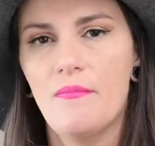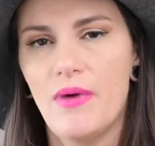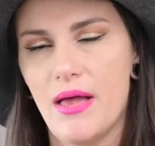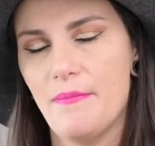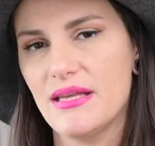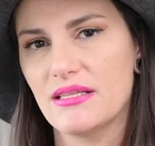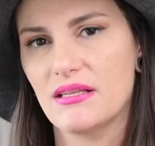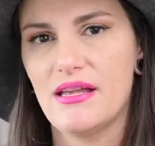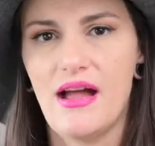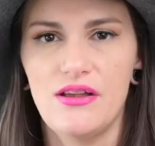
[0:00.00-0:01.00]
but
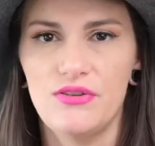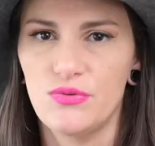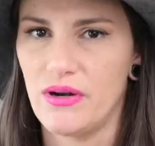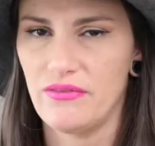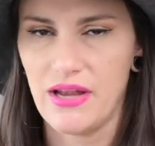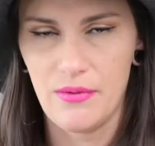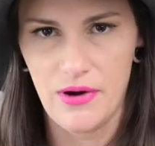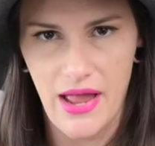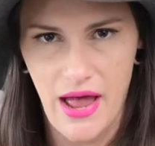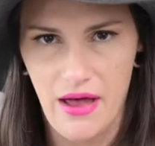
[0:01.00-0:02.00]
basically I use whatever
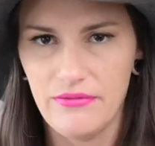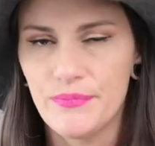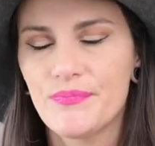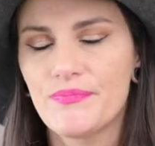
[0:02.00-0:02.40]
camera I have